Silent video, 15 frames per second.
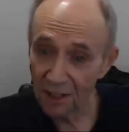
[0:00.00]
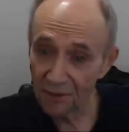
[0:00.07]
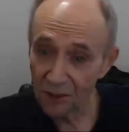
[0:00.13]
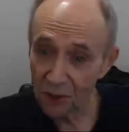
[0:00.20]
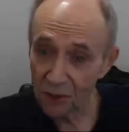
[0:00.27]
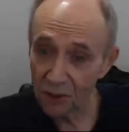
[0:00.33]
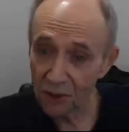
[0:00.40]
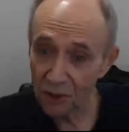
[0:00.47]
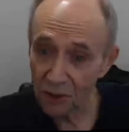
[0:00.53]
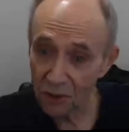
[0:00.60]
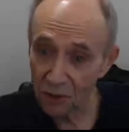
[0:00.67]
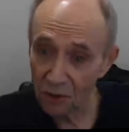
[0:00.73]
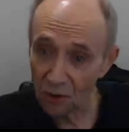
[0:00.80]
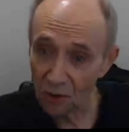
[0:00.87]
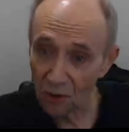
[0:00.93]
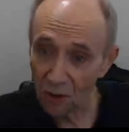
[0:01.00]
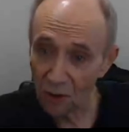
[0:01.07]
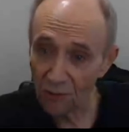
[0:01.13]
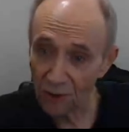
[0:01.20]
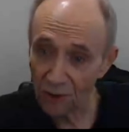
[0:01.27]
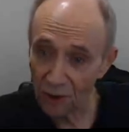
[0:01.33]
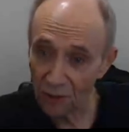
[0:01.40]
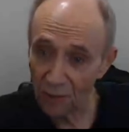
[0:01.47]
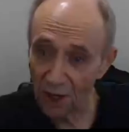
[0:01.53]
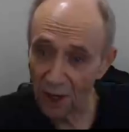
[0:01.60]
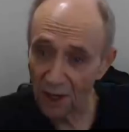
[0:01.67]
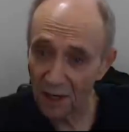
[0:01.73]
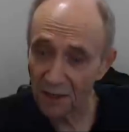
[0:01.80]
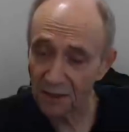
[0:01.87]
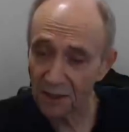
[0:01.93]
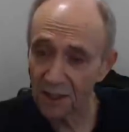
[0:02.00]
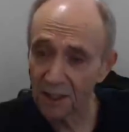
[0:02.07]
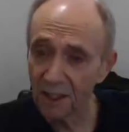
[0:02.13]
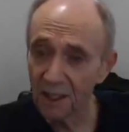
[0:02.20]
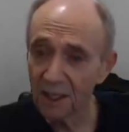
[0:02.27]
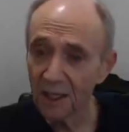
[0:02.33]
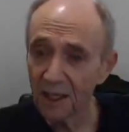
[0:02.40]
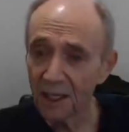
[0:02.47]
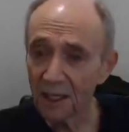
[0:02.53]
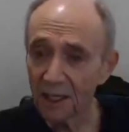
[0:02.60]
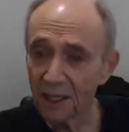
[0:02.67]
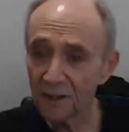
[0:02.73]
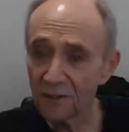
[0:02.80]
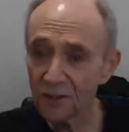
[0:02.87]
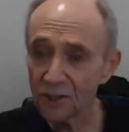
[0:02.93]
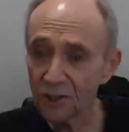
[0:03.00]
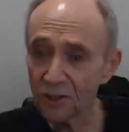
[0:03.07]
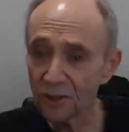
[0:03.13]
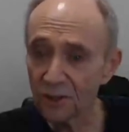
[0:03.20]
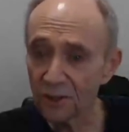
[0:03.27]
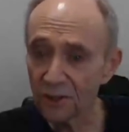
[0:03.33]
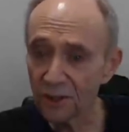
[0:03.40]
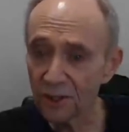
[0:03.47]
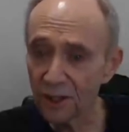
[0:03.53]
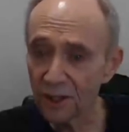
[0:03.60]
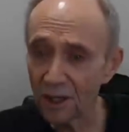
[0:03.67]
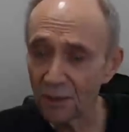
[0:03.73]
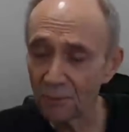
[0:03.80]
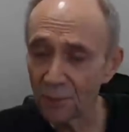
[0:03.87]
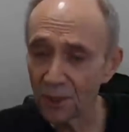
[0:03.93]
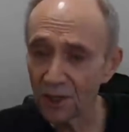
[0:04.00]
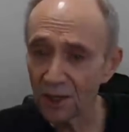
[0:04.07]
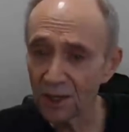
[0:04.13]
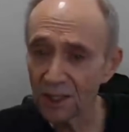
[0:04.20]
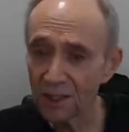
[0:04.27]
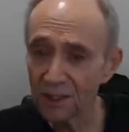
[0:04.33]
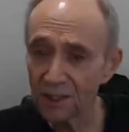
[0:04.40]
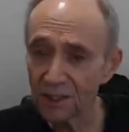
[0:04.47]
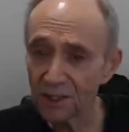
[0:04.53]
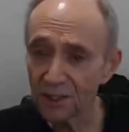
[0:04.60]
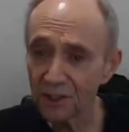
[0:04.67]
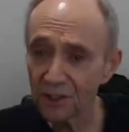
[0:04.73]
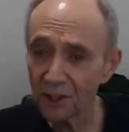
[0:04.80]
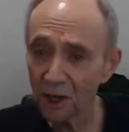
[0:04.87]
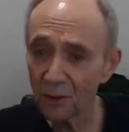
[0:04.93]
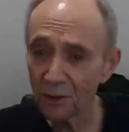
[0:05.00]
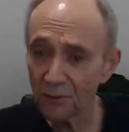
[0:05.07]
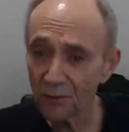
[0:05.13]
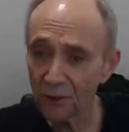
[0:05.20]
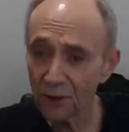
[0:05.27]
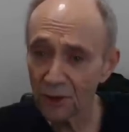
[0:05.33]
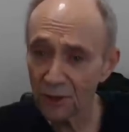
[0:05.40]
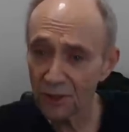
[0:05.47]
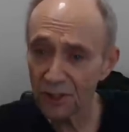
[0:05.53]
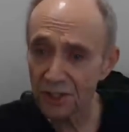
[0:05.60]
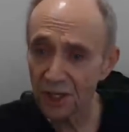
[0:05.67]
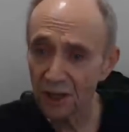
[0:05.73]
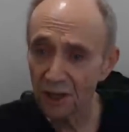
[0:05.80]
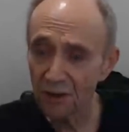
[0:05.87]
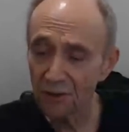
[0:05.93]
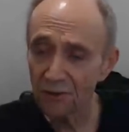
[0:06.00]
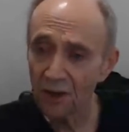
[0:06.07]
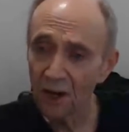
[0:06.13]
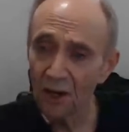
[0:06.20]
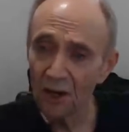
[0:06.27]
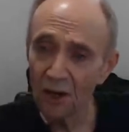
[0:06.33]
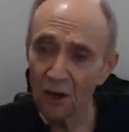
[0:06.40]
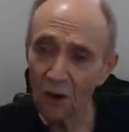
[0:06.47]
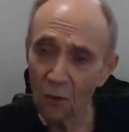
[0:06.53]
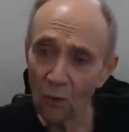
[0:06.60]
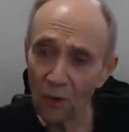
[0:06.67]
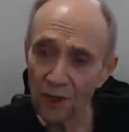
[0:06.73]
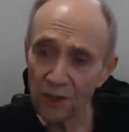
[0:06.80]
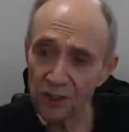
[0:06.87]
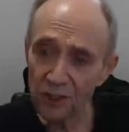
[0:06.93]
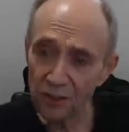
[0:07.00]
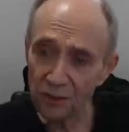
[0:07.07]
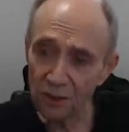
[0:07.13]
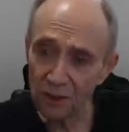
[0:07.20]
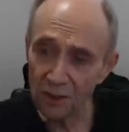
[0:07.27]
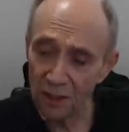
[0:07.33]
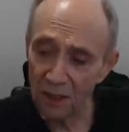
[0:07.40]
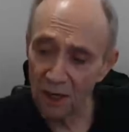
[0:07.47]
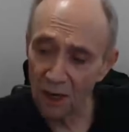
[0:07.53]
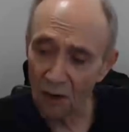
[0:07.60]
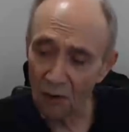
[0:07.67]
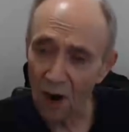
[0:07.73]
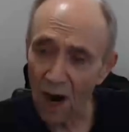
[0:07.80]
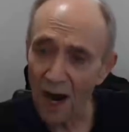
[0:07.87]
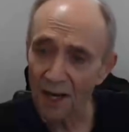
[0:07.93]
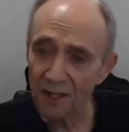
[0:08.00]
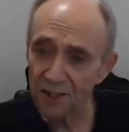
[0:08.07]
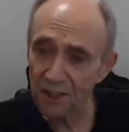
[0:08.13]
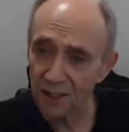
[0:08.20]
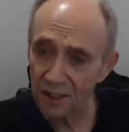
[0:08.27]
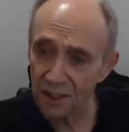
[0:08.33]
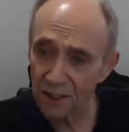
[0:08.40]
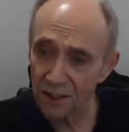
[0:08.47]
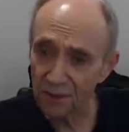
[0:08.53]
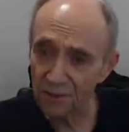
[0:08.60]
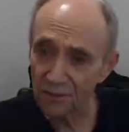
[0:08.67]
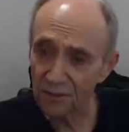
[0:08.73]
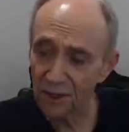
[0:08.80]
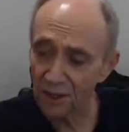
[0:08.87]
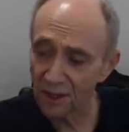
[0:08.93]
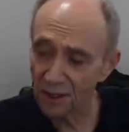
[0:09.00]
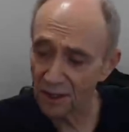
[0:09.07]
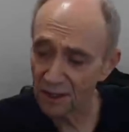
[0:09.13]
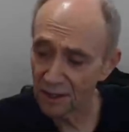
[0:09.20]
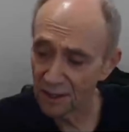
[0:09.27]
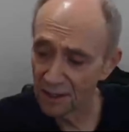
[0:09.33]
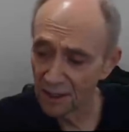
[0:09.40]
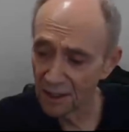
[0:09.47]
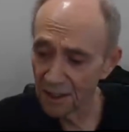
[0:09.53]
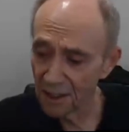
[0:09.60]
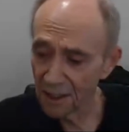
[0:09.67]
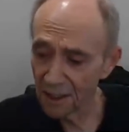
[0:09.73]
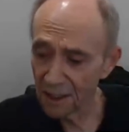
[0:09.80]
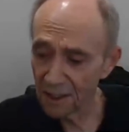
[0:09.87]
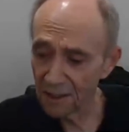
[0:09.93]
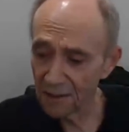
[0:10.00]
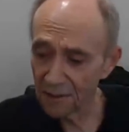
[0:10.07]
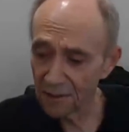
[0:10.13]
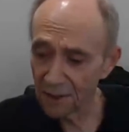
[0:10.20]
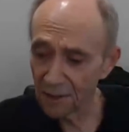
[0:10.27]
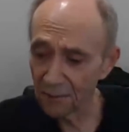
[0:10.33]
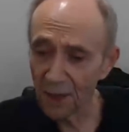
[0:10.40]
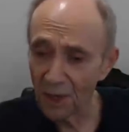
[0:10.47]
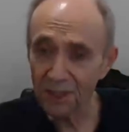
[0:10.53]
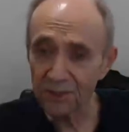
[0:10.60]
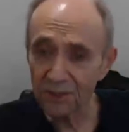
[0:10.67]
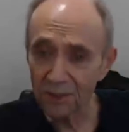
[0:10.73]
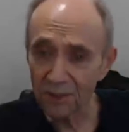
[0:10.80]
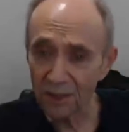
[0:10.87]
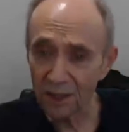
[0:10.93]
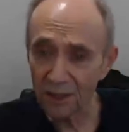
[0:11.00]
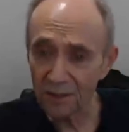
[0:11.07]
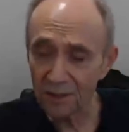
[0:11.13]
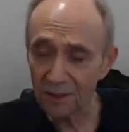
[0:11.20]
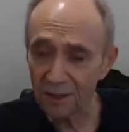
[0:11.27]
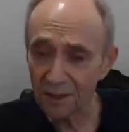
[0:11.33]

gives you control over your mind. It gives you the ability to determine for yourself which arisings of mental